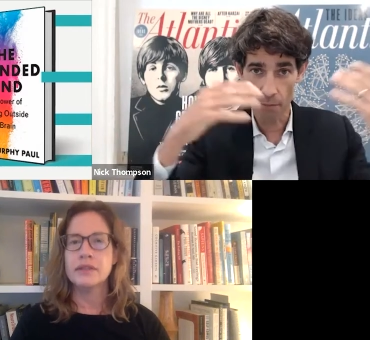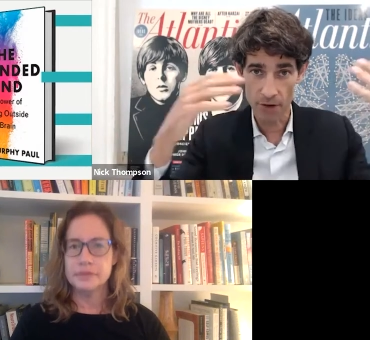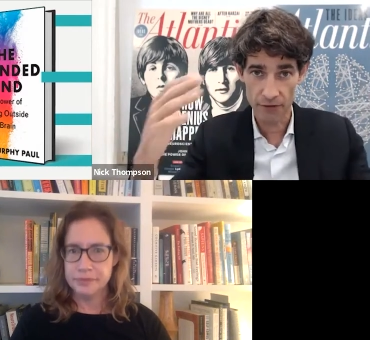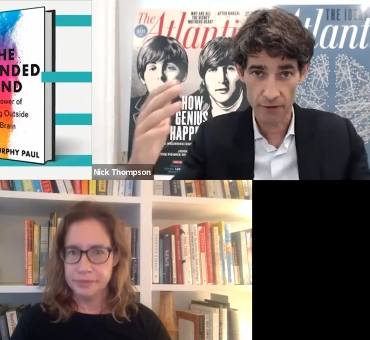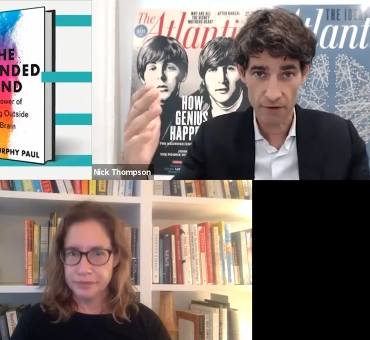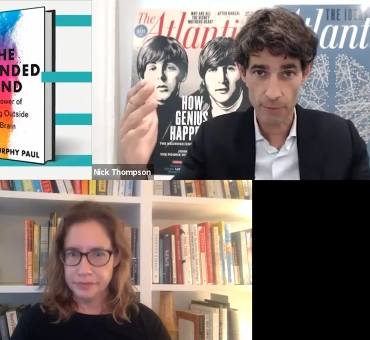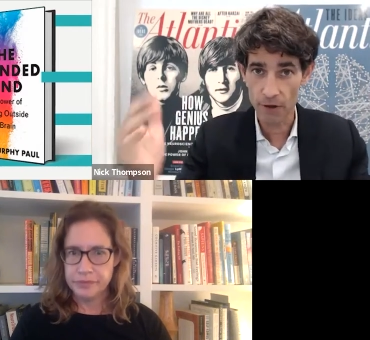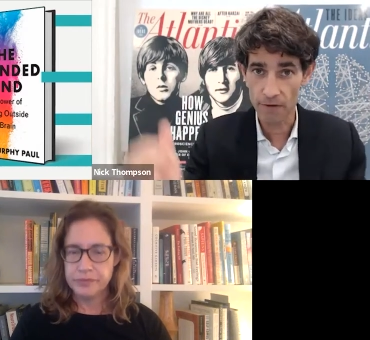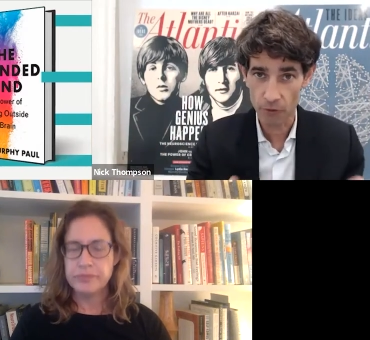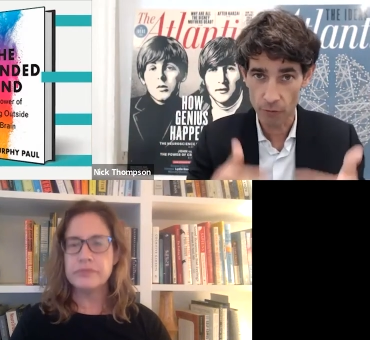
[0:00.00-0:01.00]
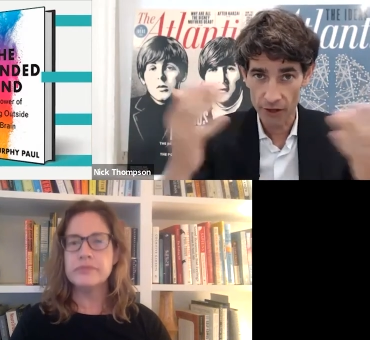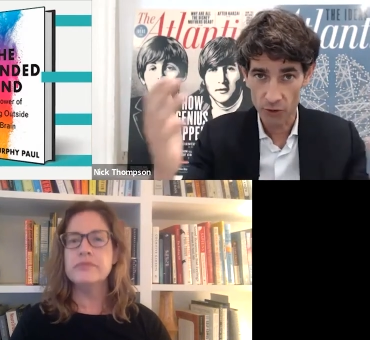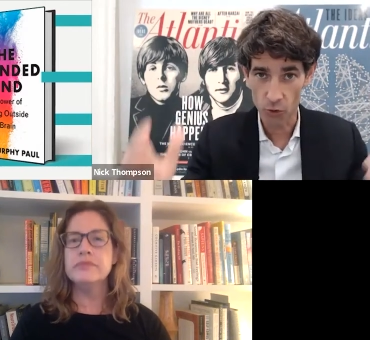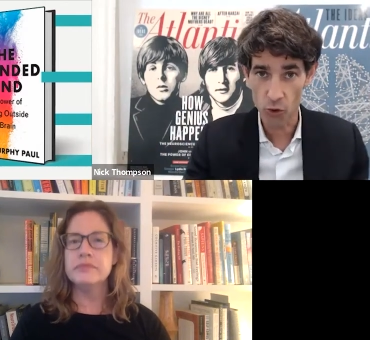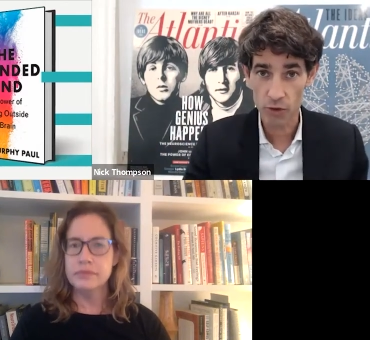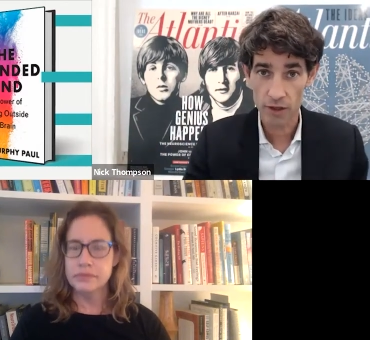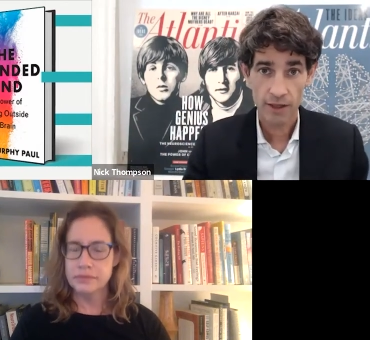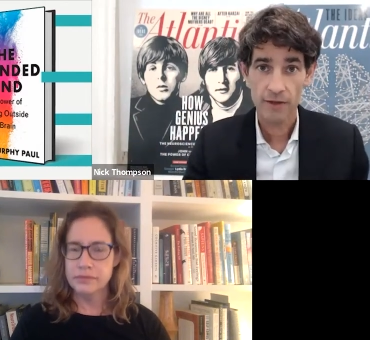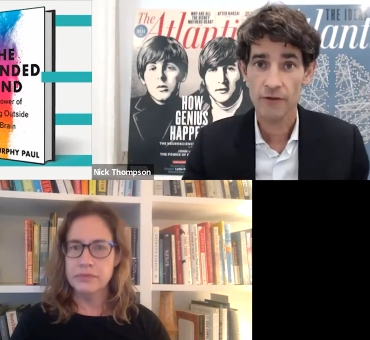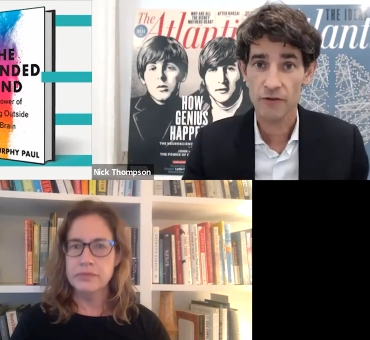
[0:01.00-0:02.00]
Speaker 1: the basic framework for why you wrote
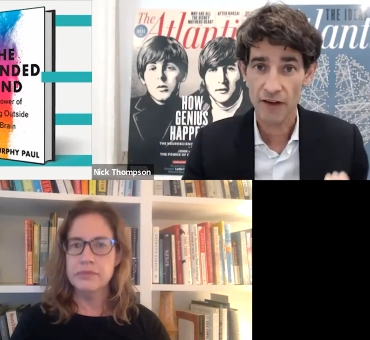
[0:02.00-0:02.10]
this